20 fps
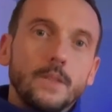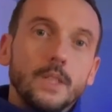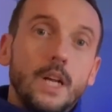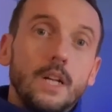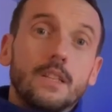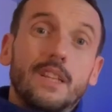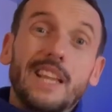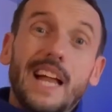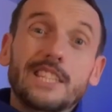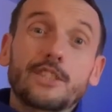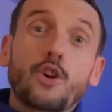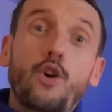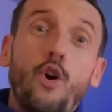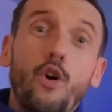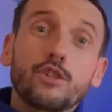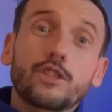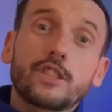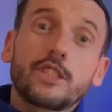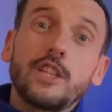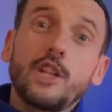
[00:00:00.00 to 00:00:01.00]
The lad's
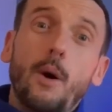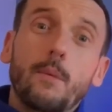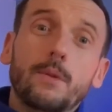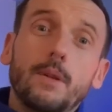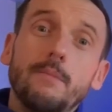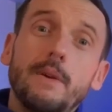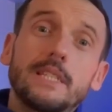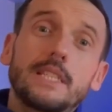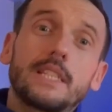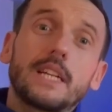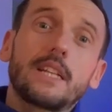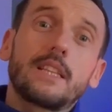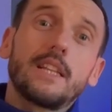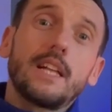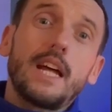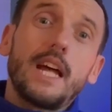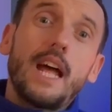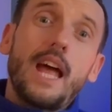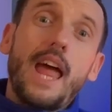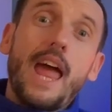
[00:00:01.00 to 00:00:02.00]
cautiously optimistic
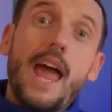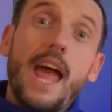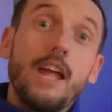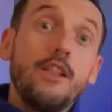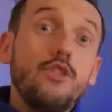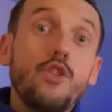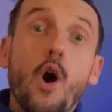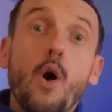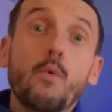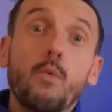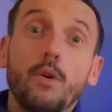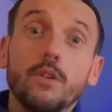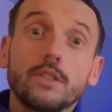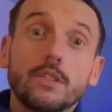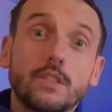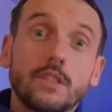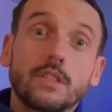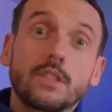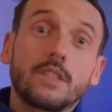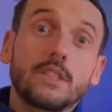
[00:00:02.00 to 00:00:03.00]
there, and no
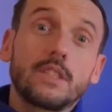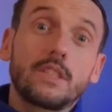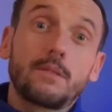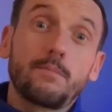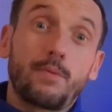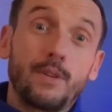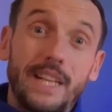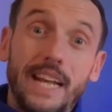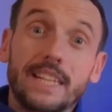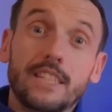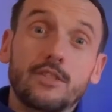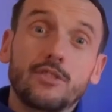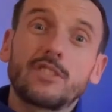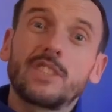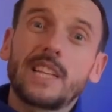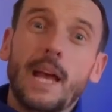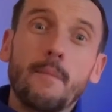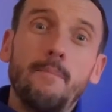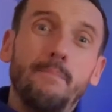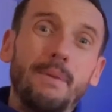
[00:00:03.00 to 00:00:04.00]
one's predicted us to
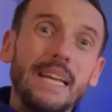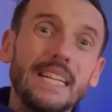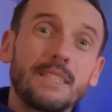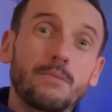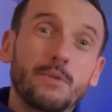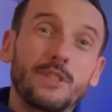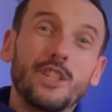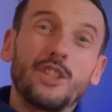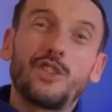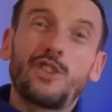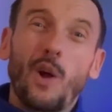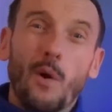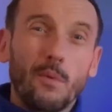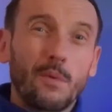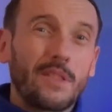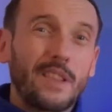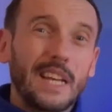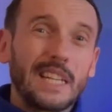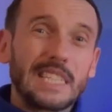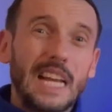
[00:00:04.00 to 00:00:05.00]
get beat, which I don't
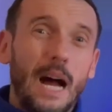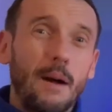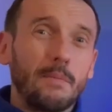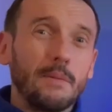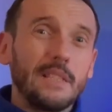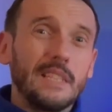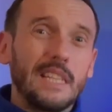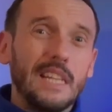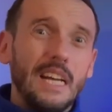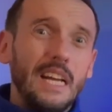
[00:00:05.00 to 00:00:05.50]
think's happened